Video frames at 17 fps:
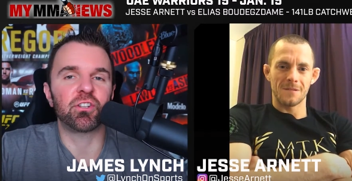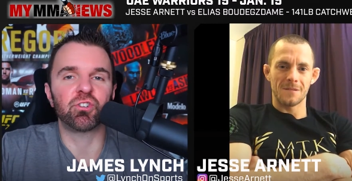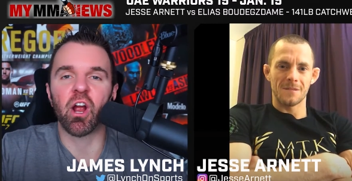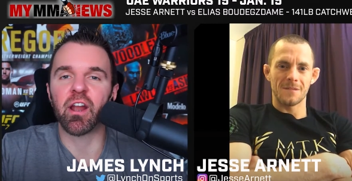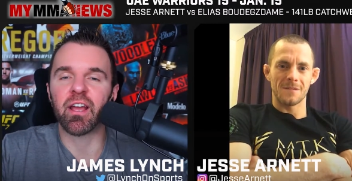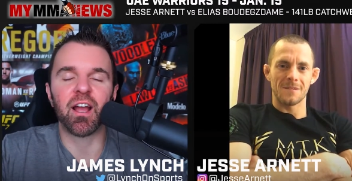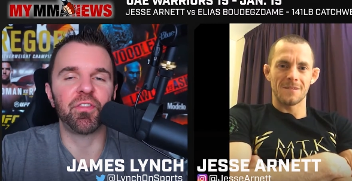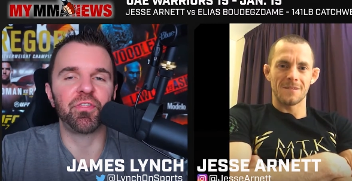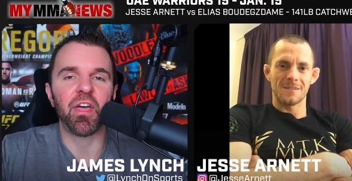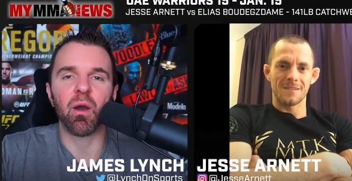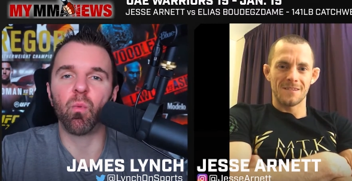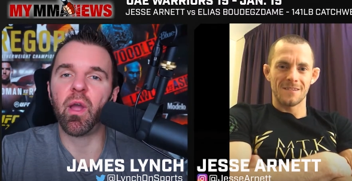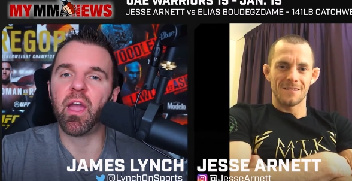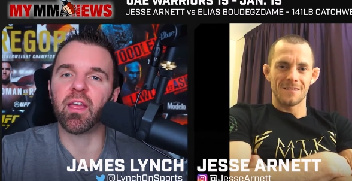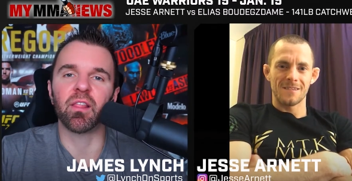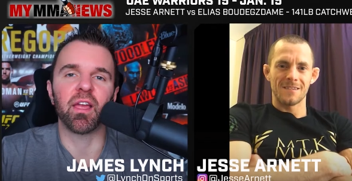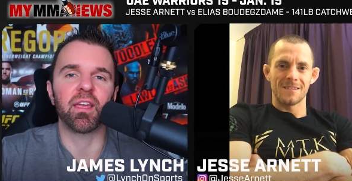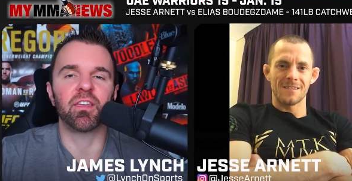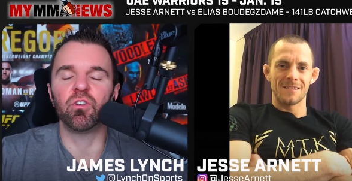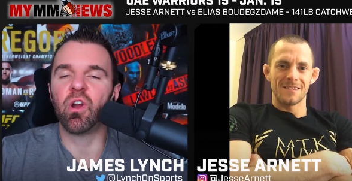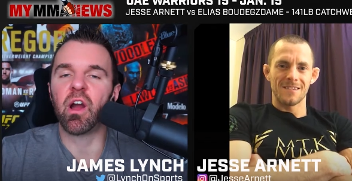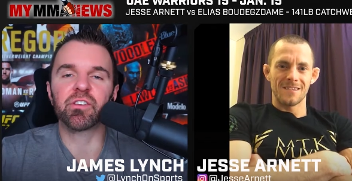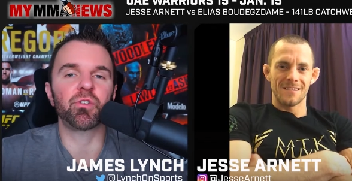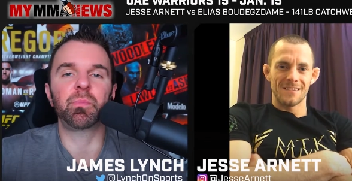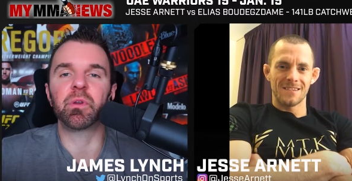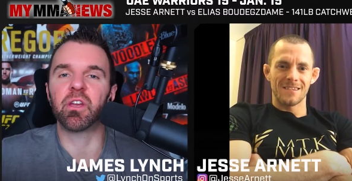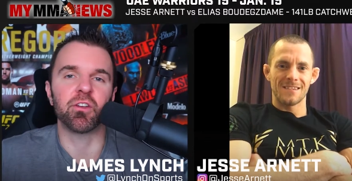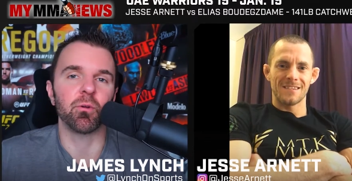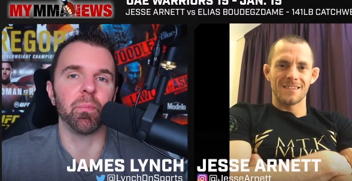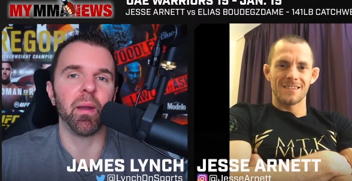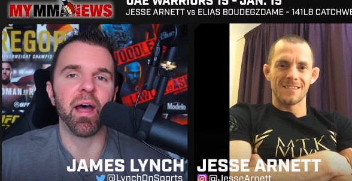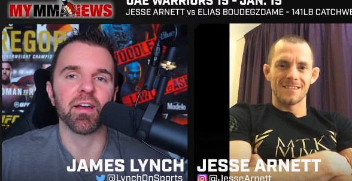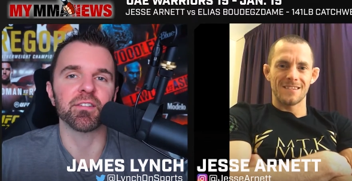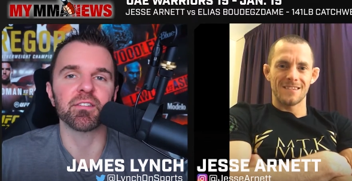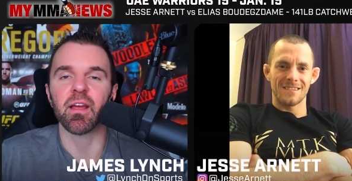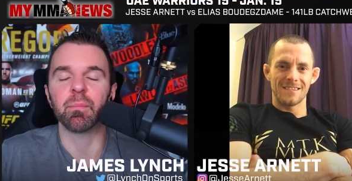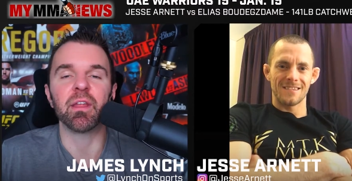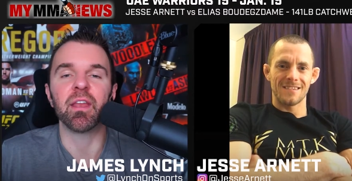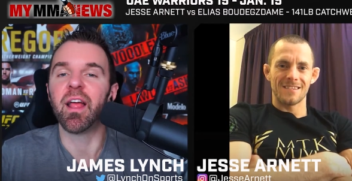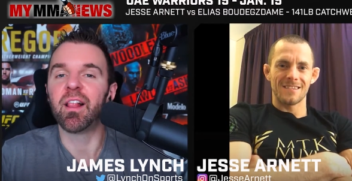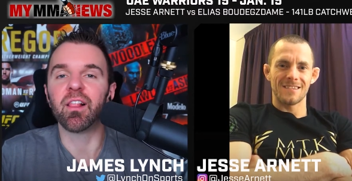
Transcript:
Speaker 1: trying to cut that weight. Like you guys will be at your best. I mean,